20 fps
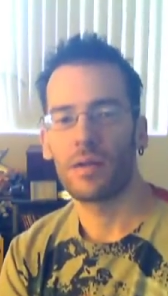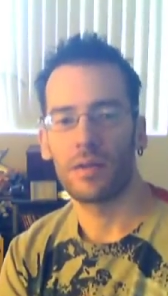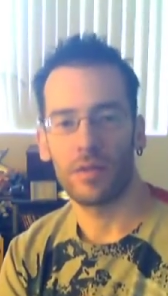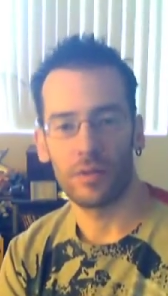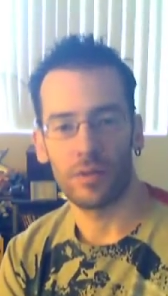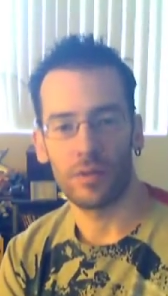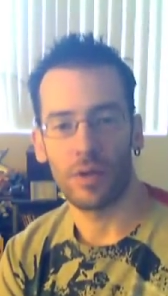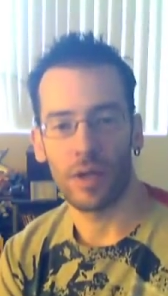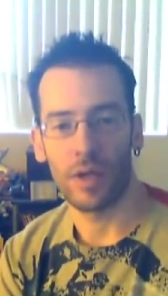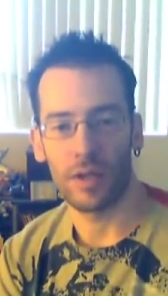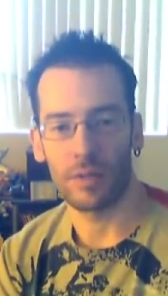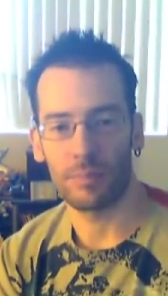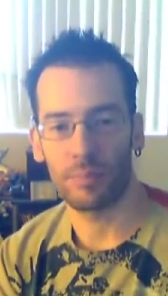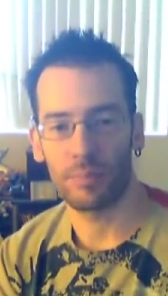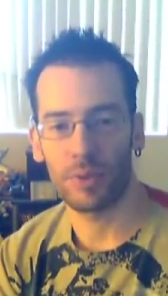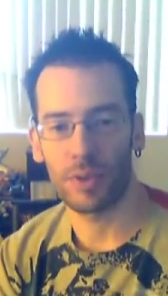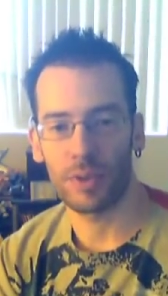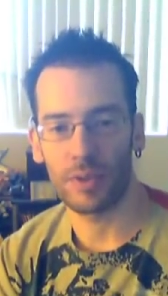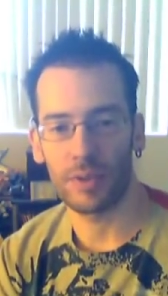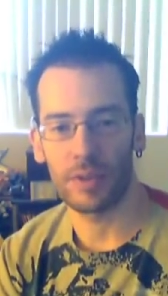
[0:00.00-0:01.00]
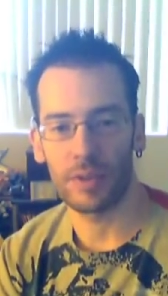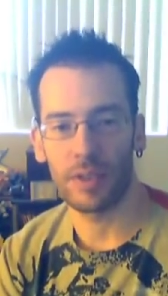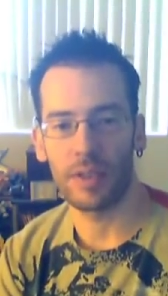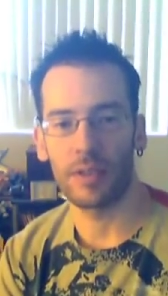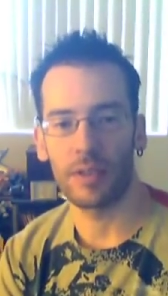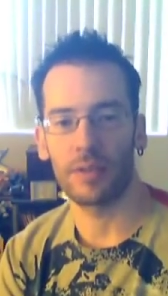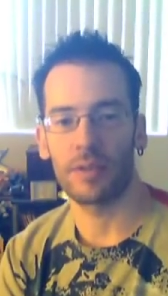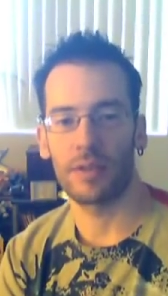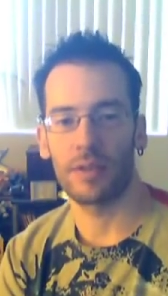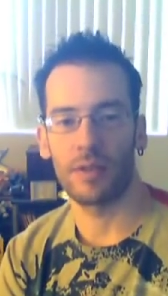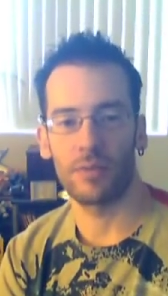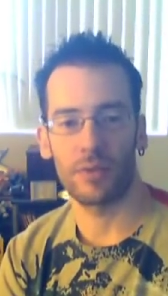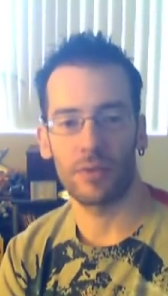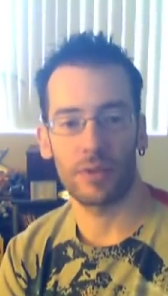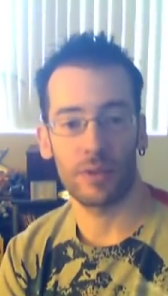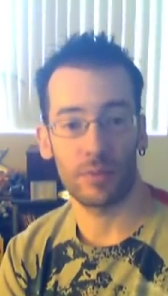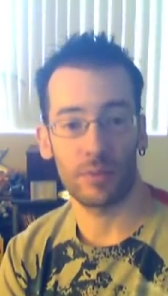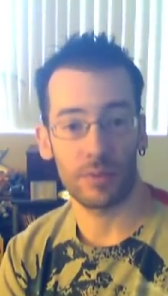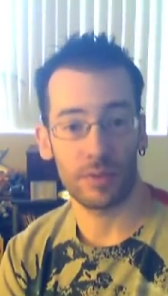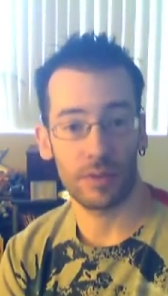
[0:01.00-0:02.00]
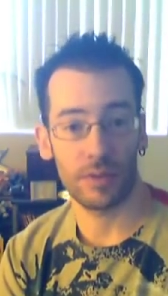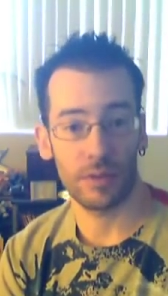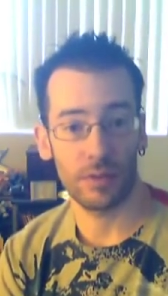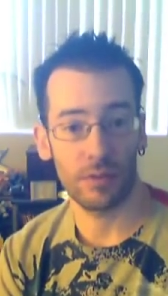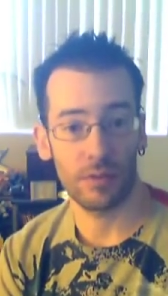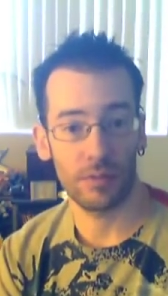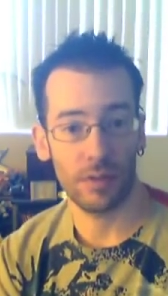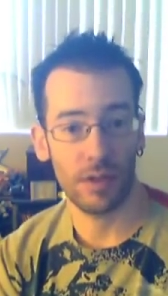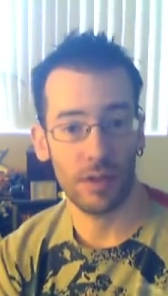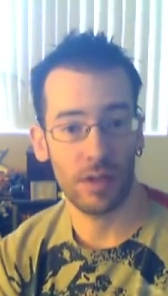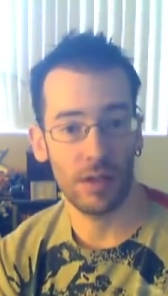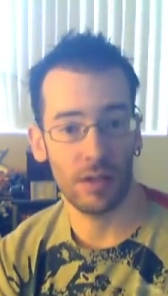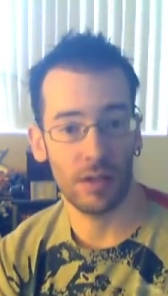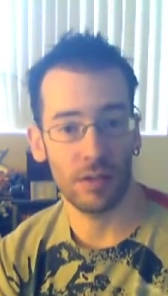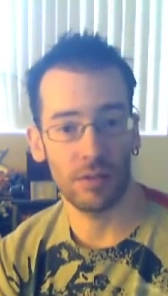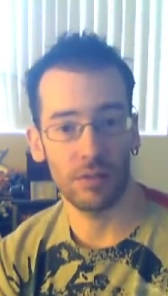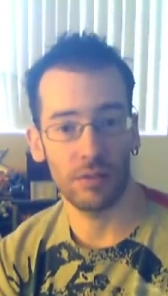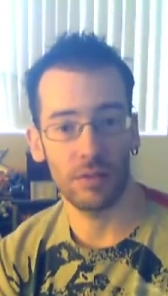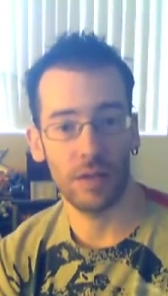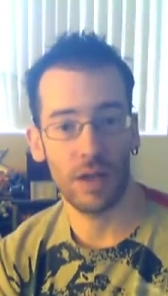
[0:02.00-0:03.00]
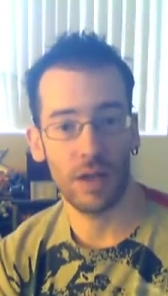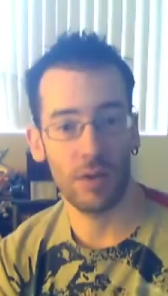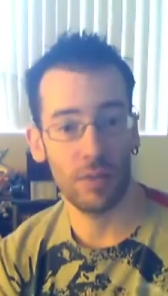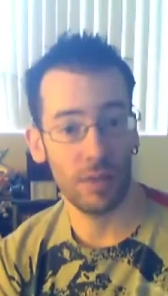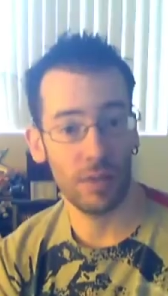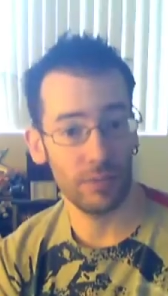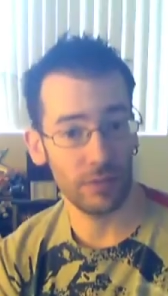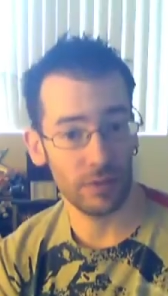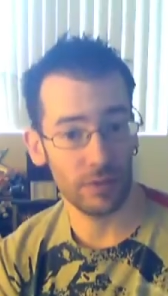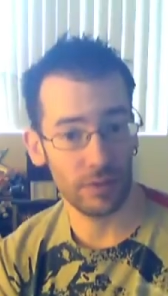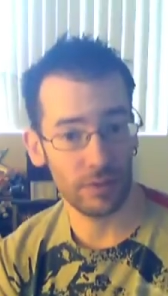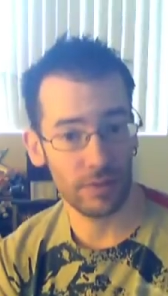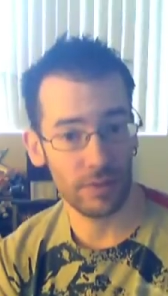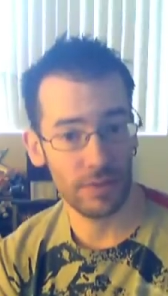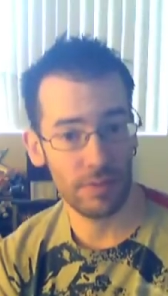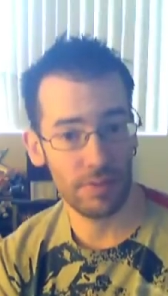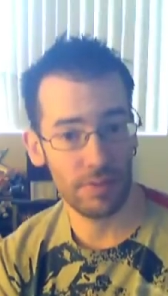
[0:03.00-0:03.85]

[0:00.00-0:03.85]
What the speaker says: had a pretty good hint that everything was going to go to hell. However,